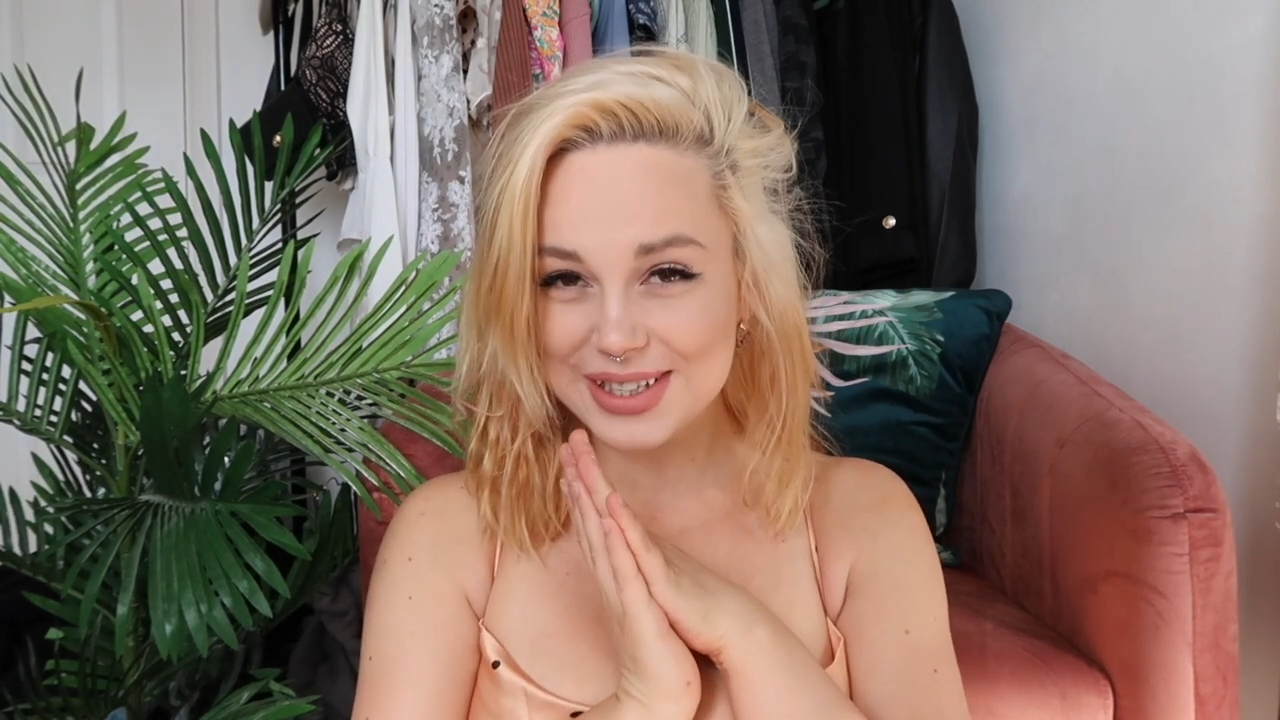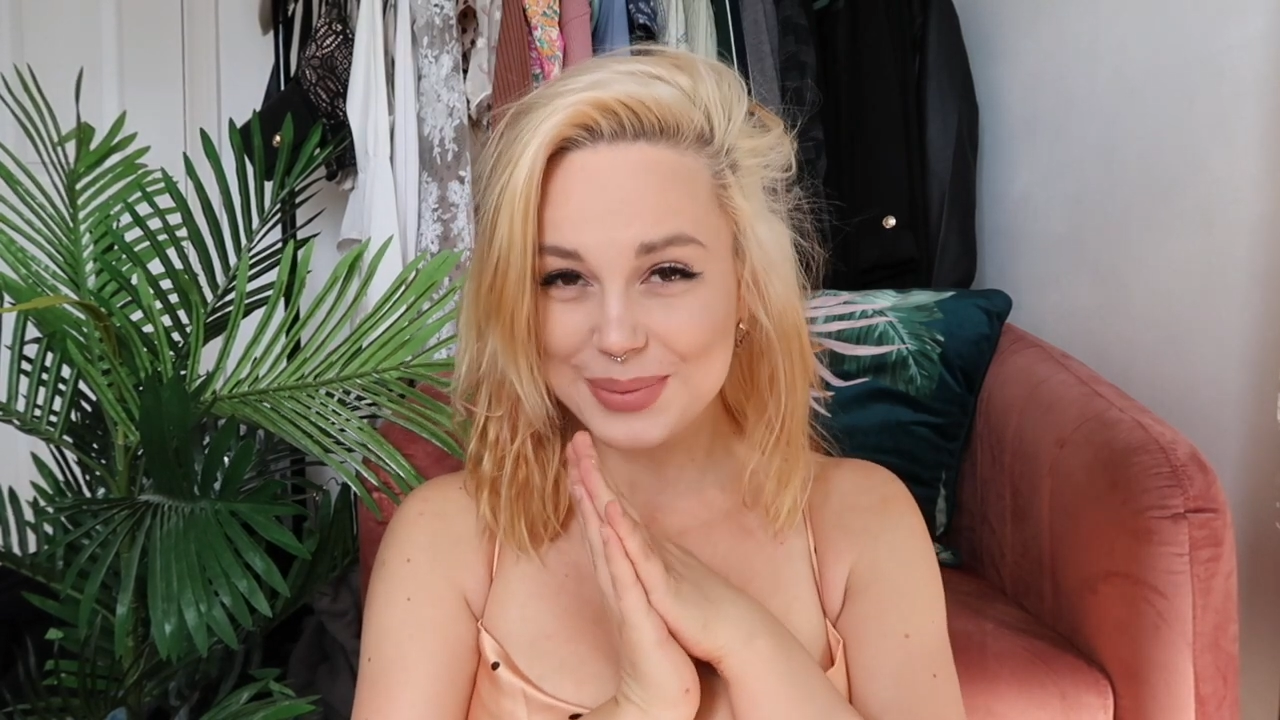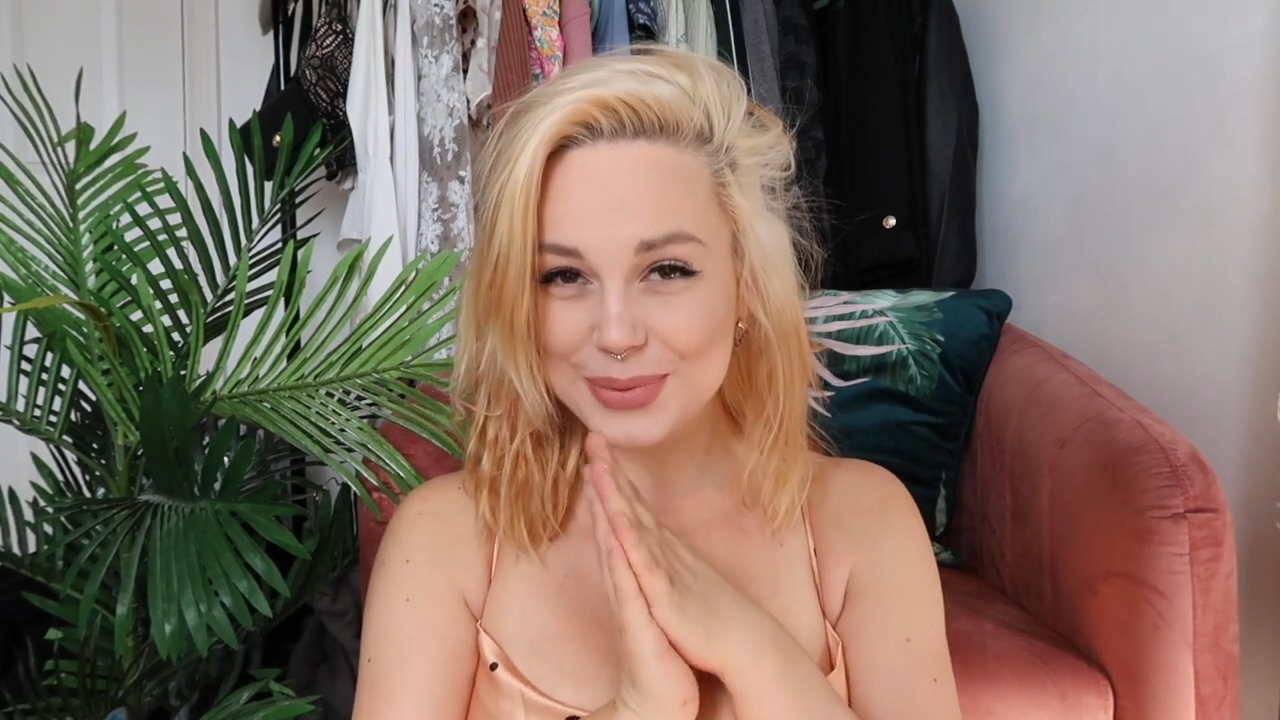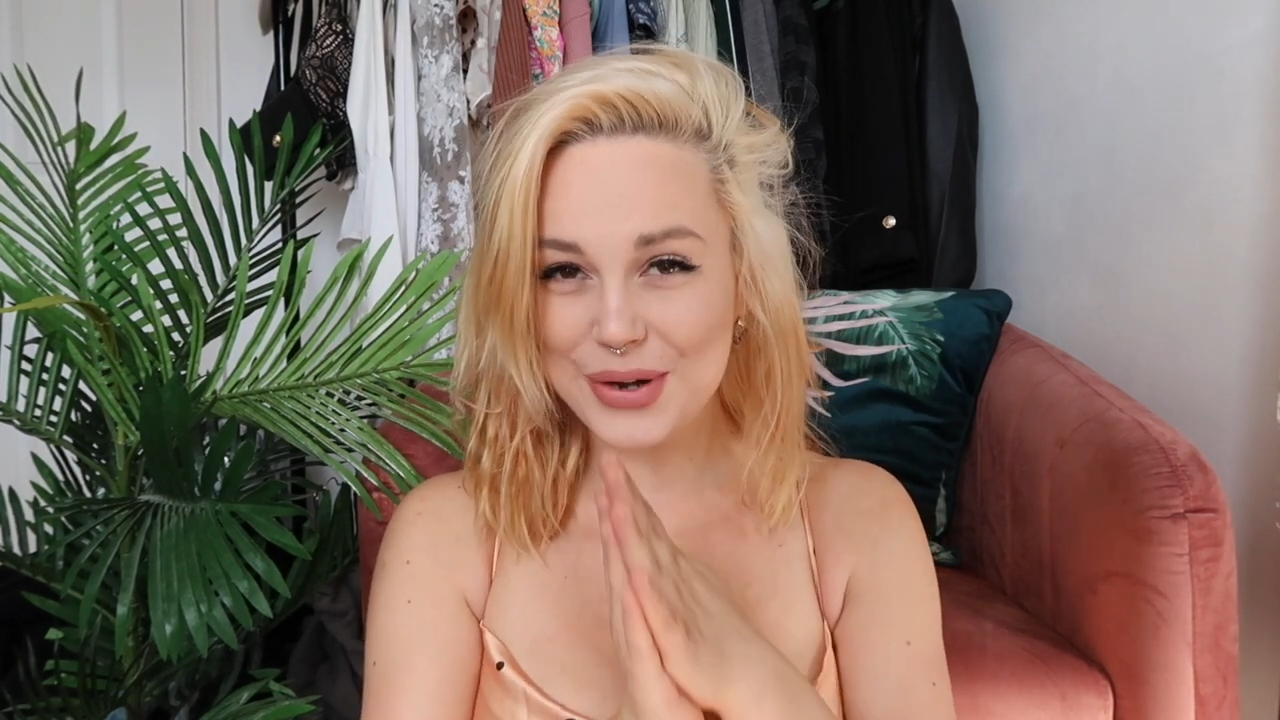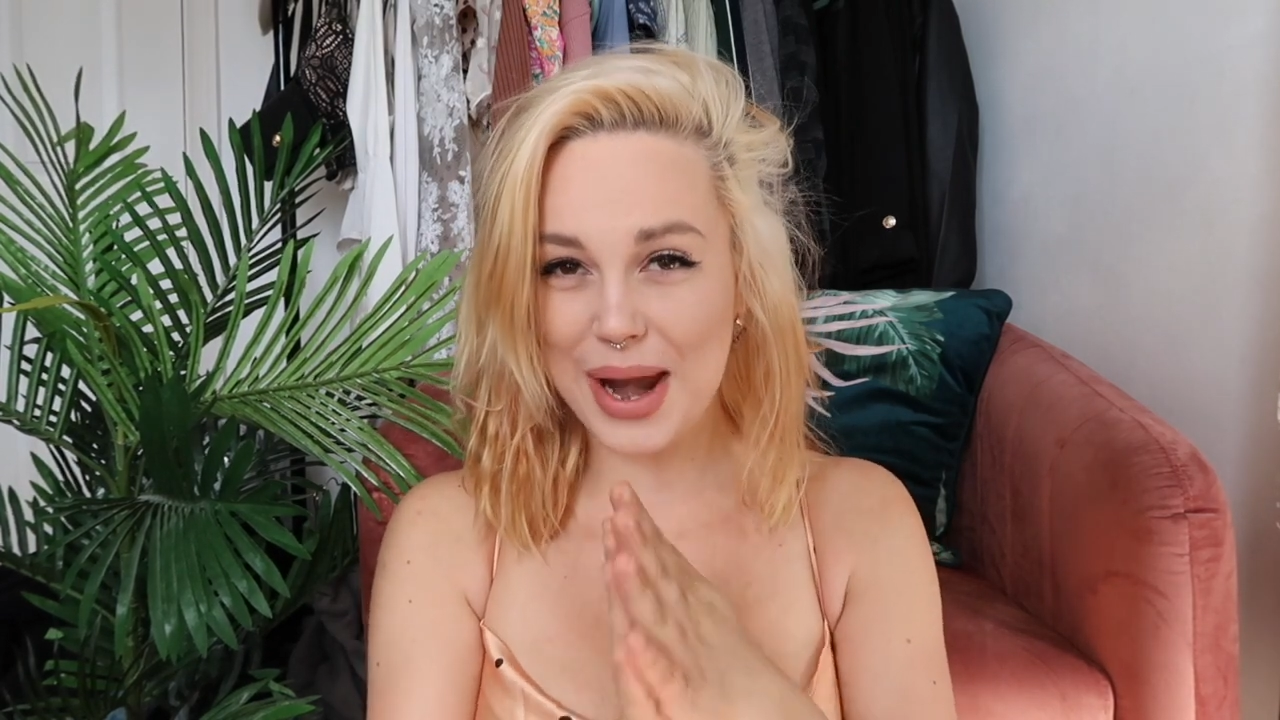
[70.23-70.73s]

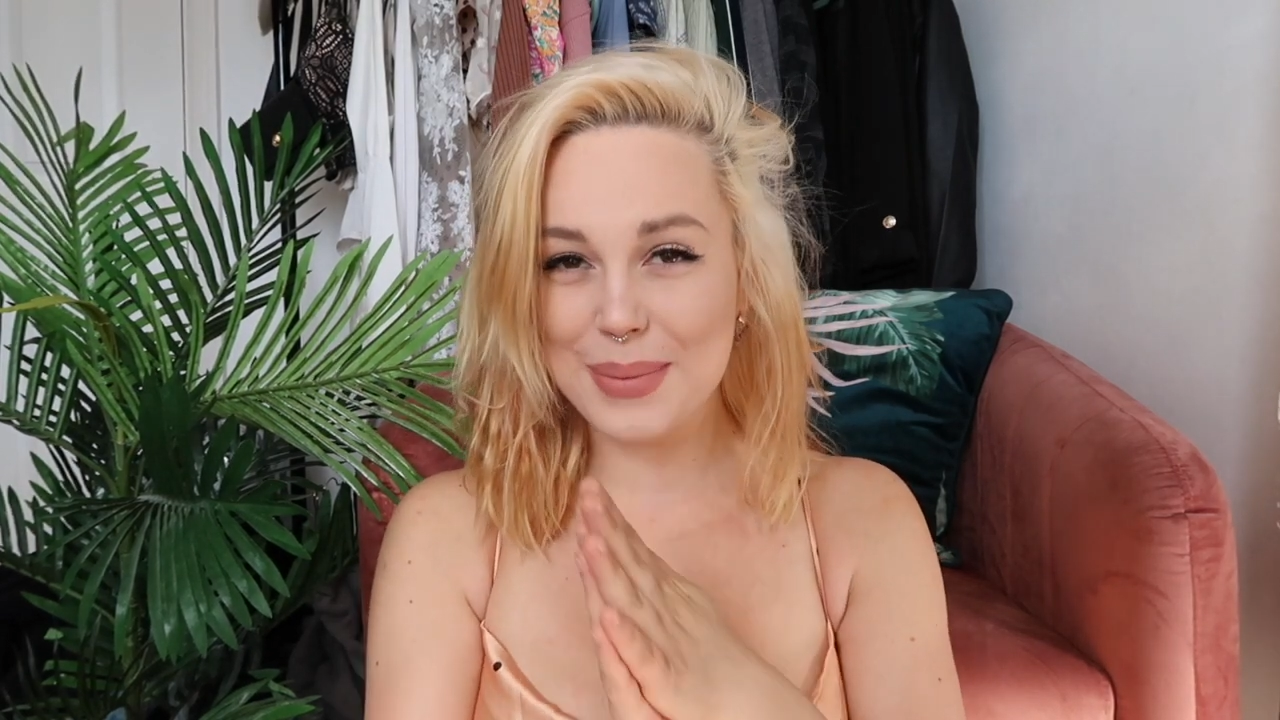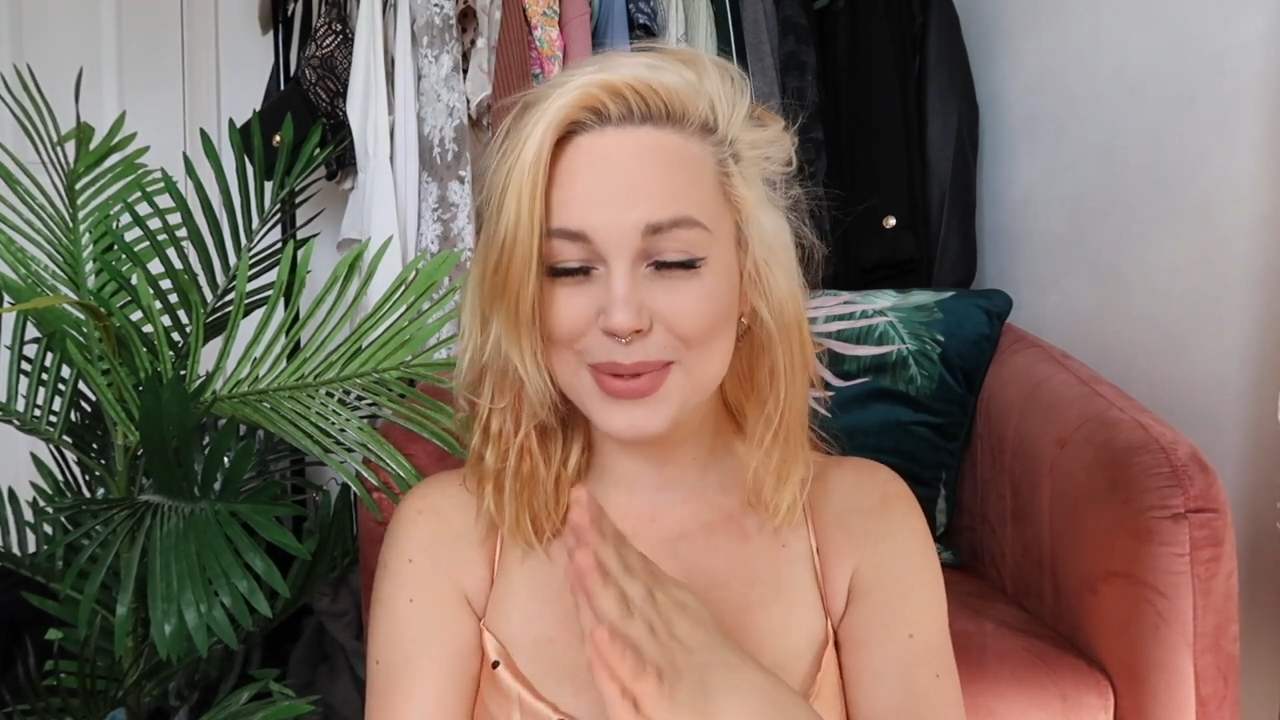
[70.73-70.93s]
subscribe